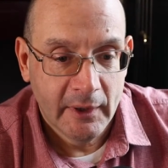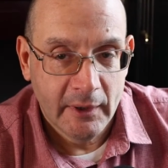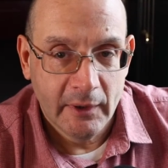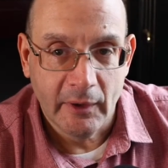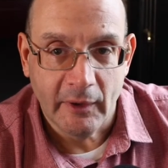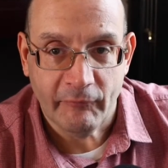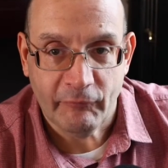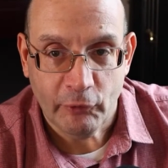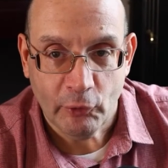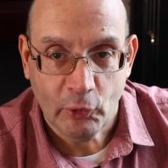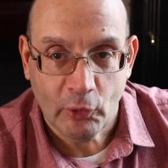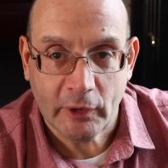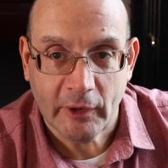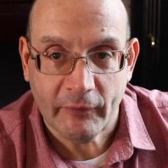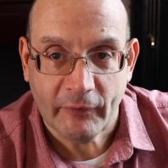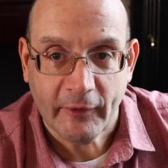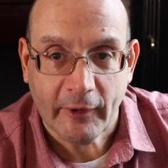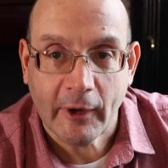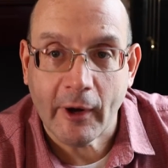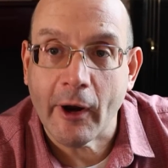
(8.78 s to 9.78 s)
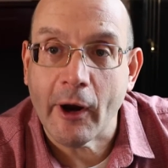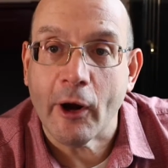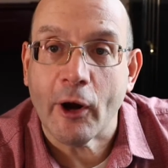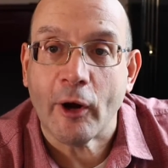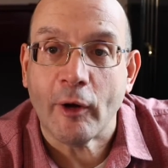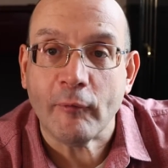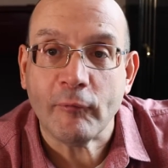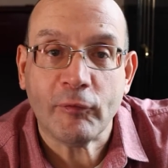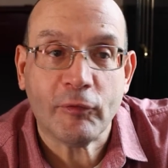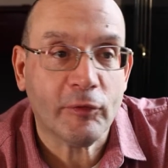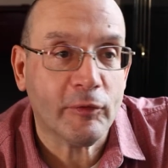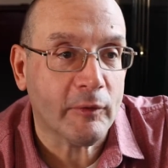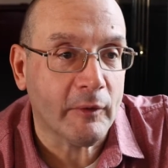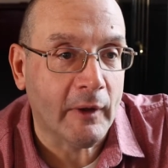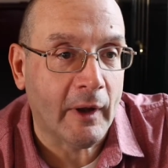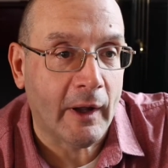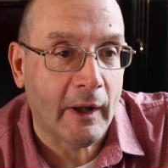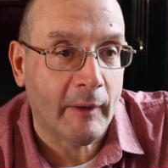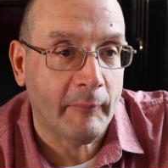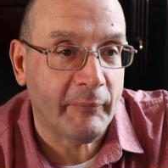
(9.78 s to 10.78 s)
If you look at the curves,
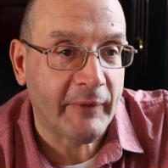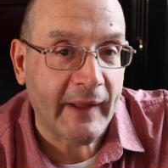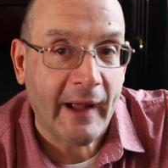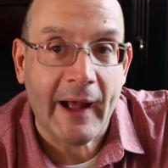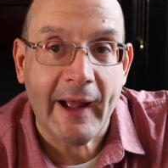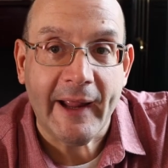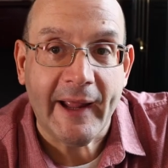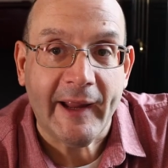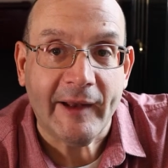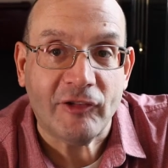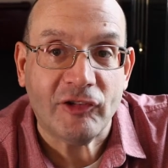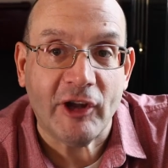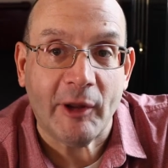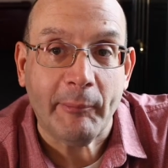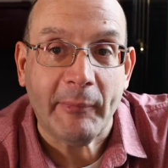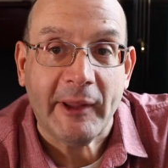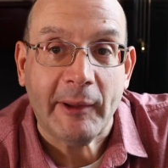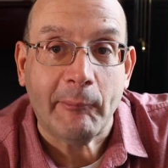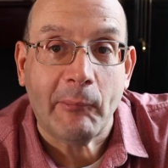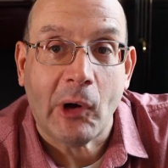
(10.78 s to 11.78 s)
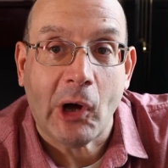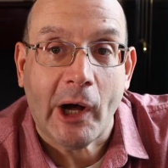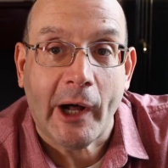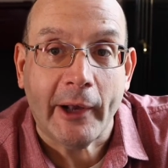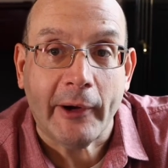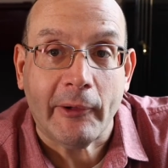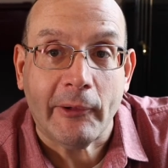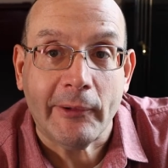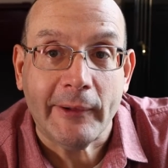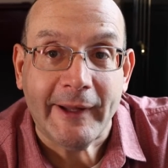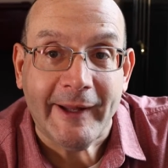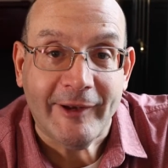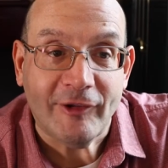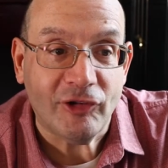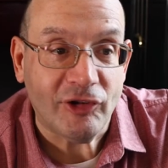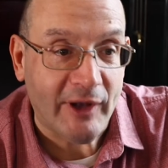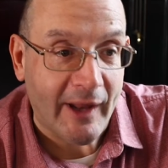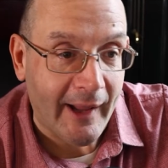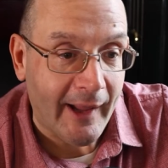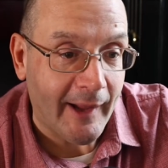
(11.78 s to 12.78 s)
the IHME model,
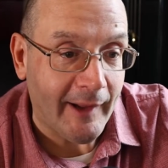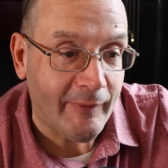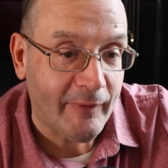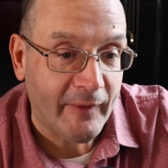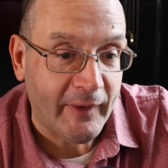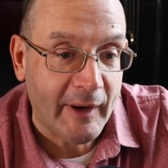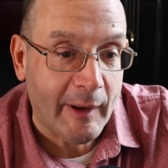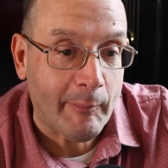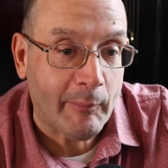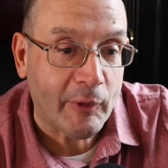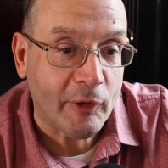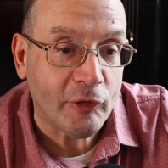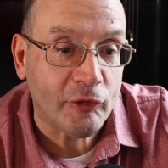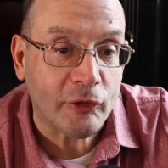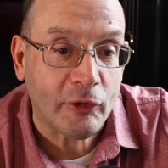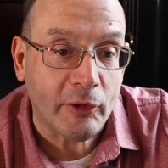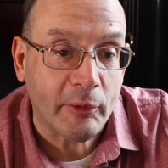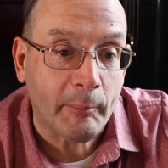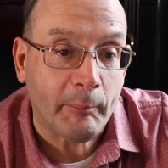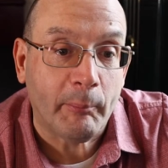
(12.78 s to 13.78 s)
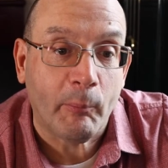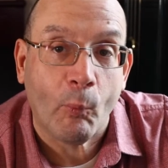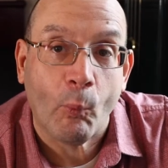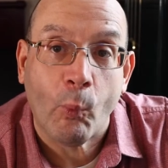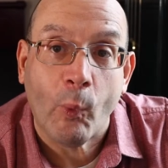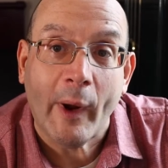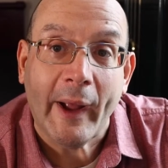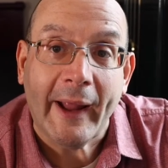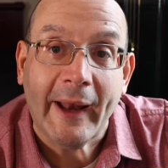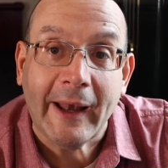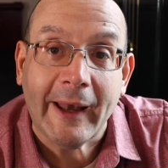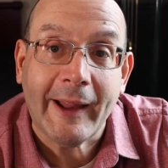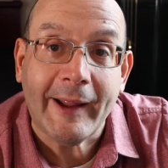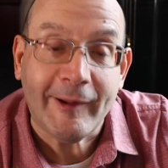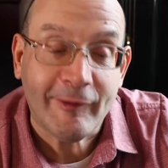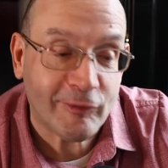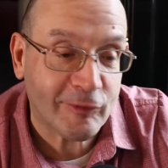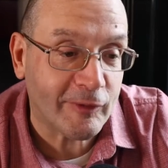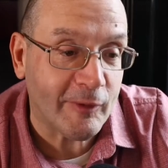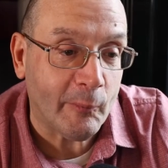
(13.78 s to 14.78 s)
each day the numbers are way
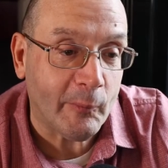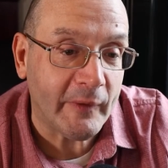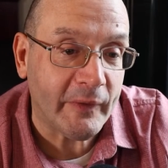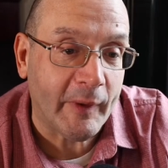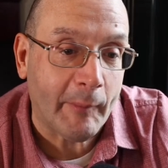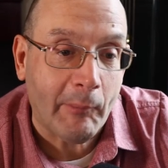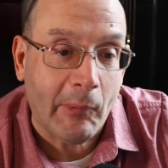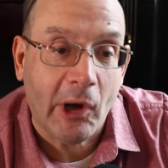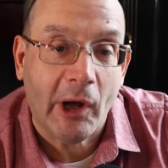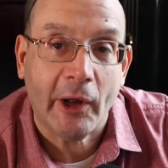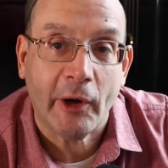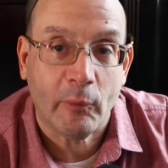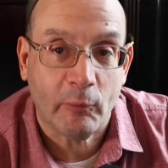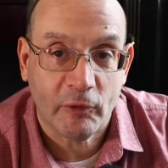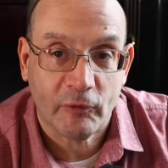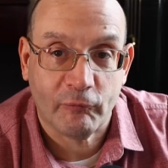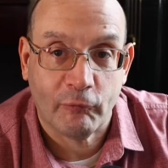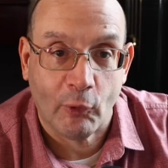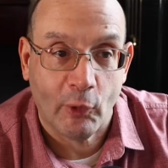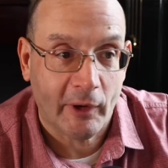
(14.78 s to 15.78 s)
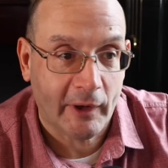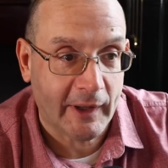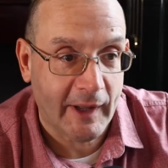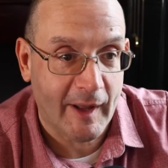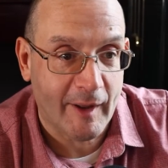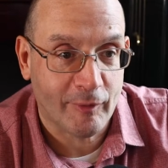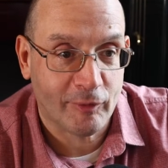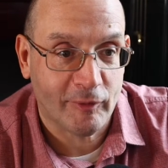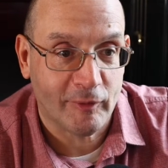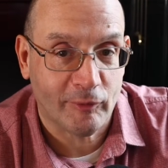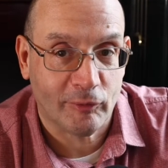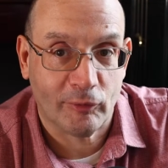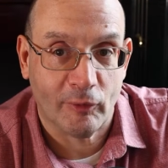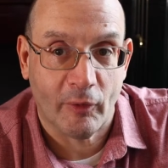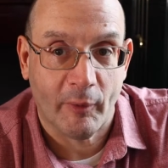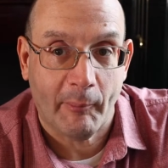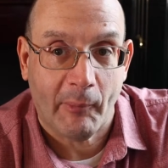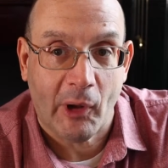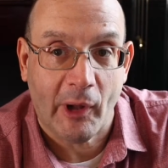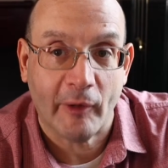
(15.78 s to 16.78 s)
less than what the model was forecasting. So
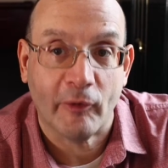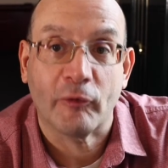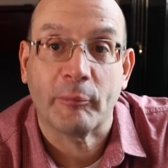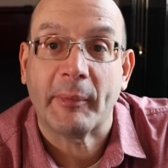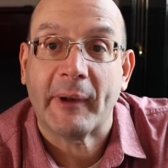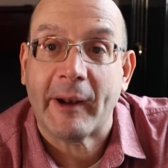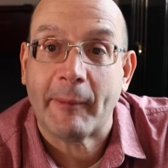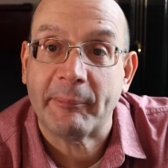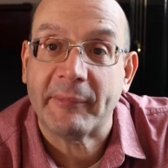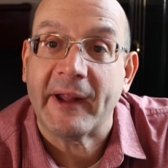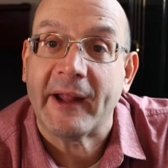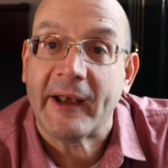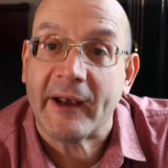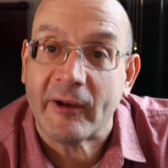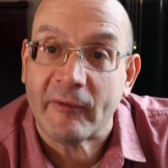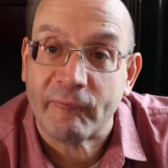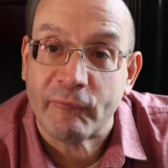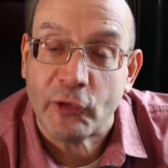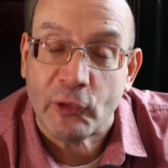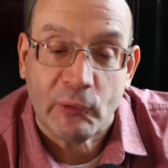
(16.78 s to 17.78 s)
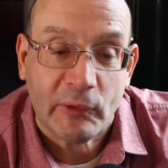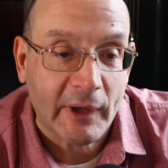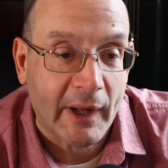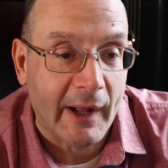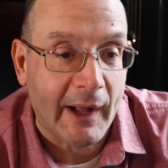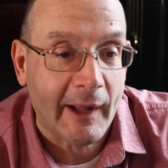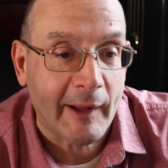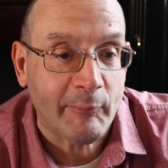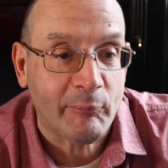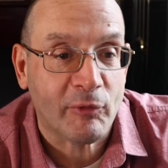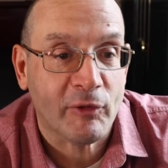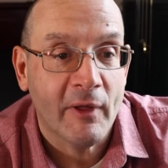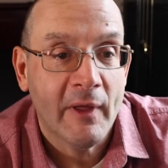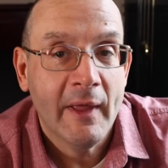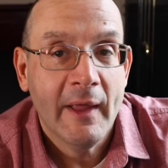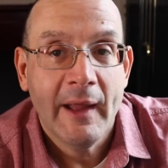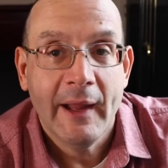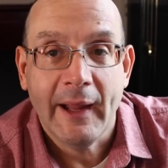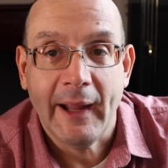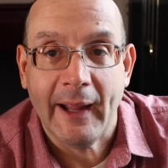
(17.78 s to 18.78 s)
the model's been updated a few times,
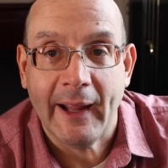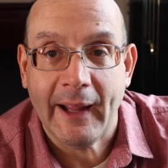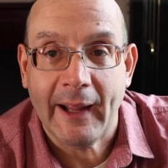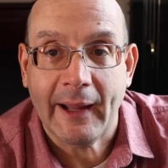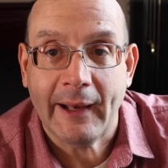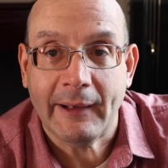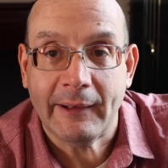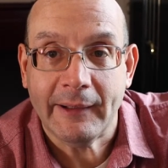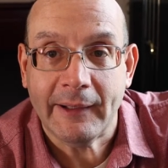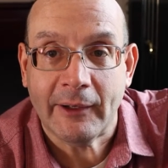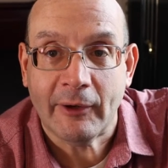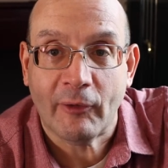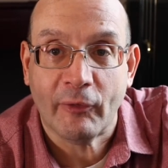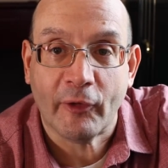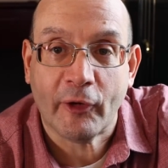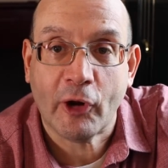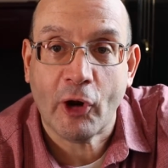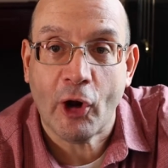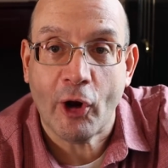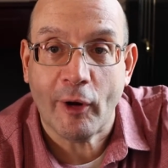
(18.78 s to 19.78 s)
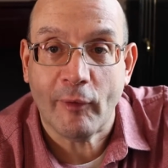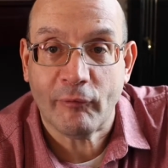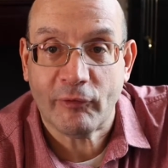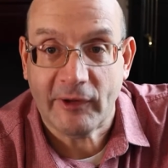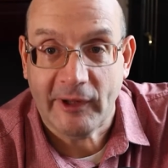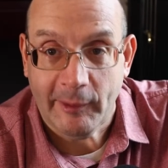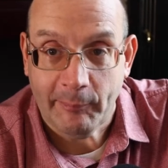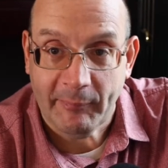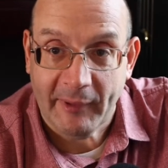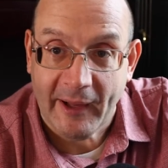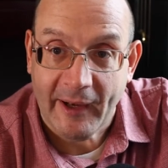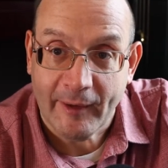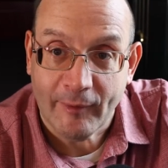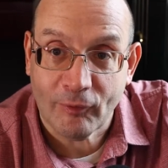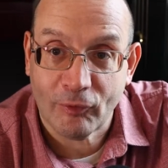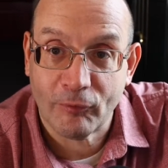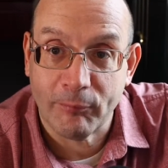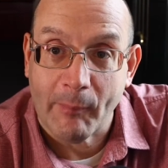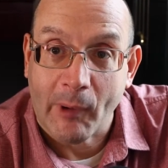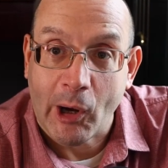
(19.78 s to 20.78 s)
and the curves keep getting
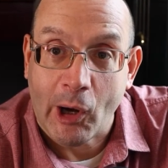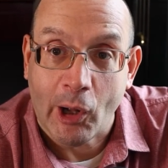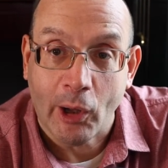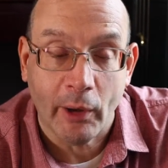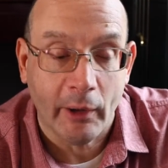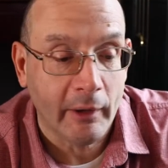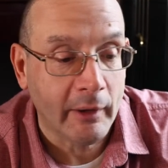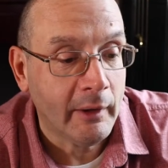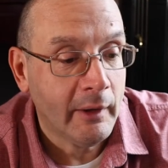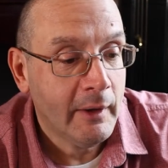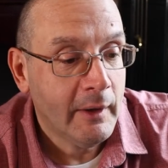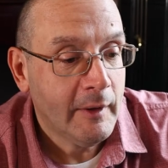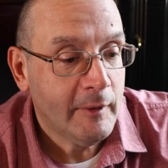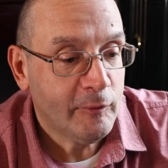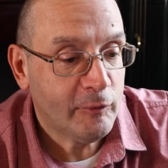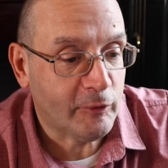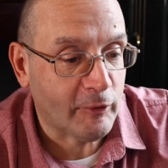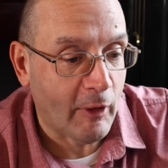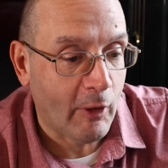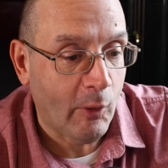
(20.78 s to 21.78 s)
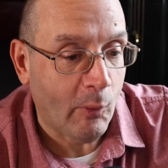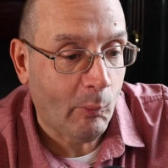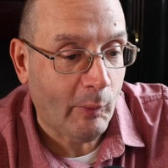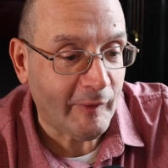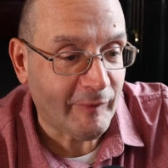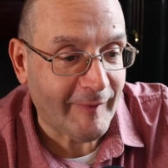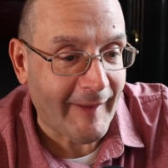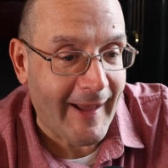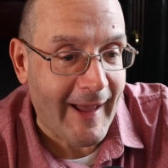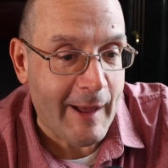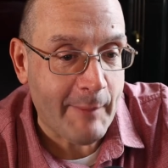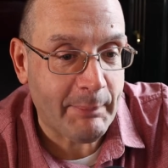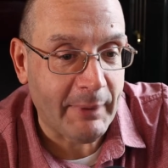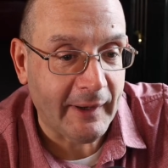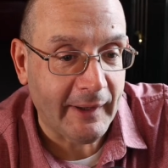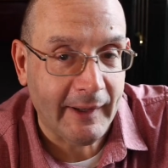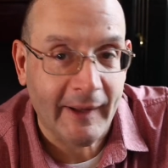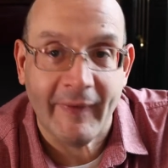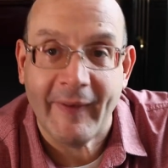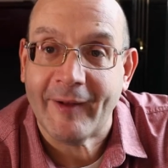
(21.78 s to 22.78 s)
smaller. So what's
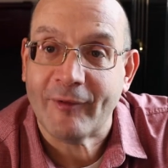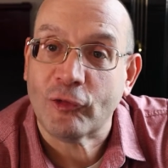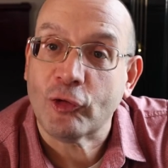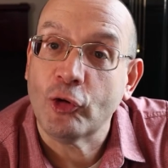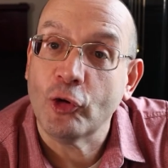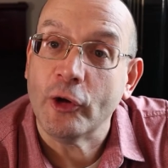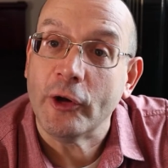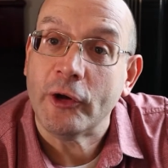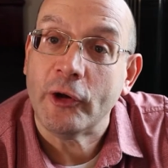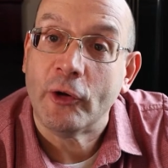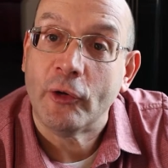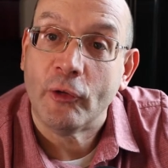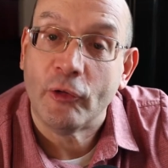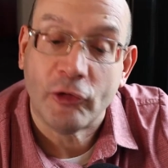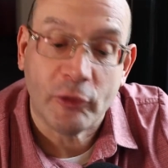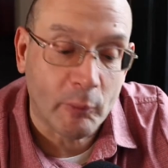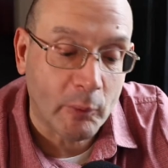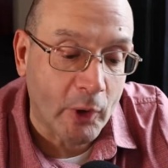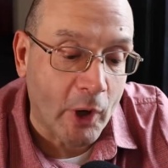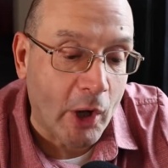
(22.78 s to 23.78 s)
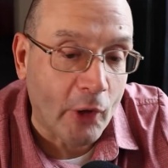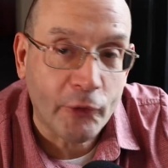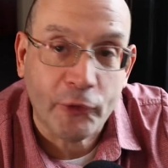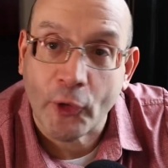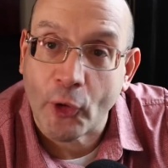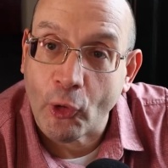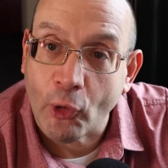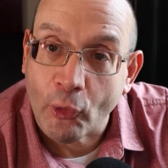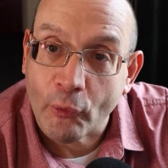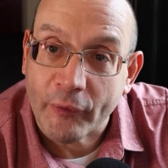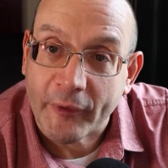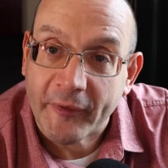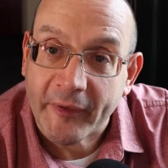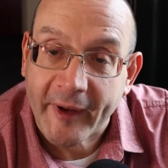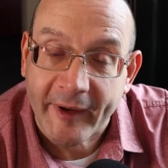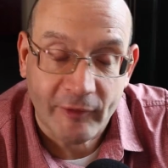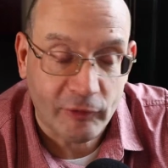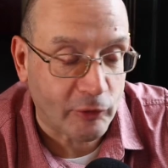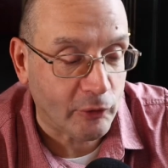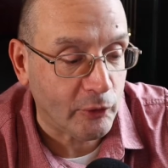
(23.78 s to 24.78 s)
happening, and that's good news, and we're all told that
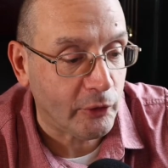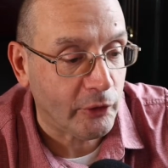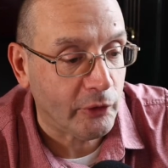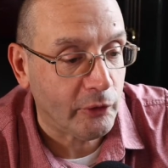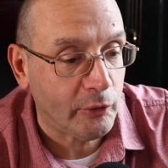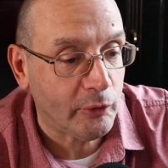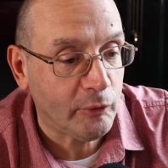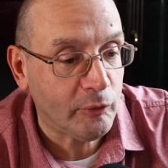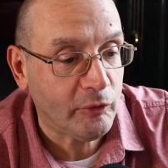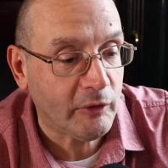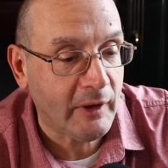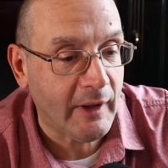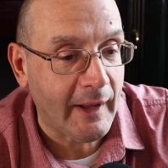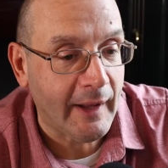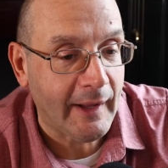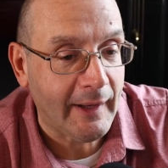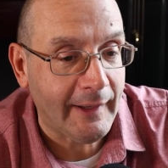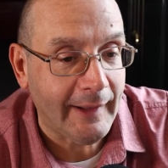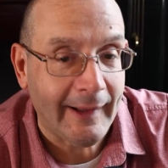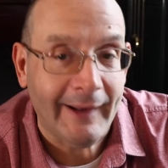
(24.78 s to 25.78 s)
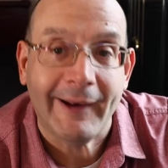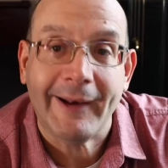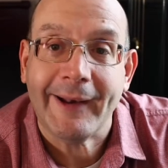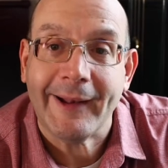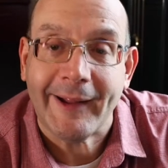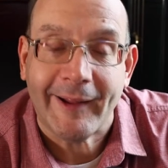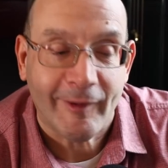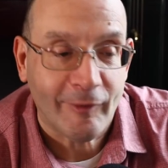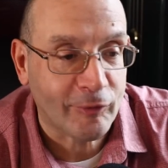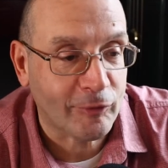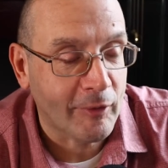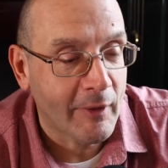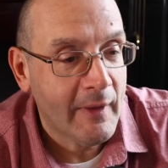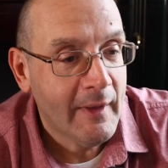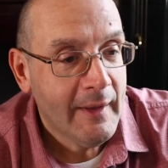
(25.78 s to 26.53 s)
that's good news, and it is.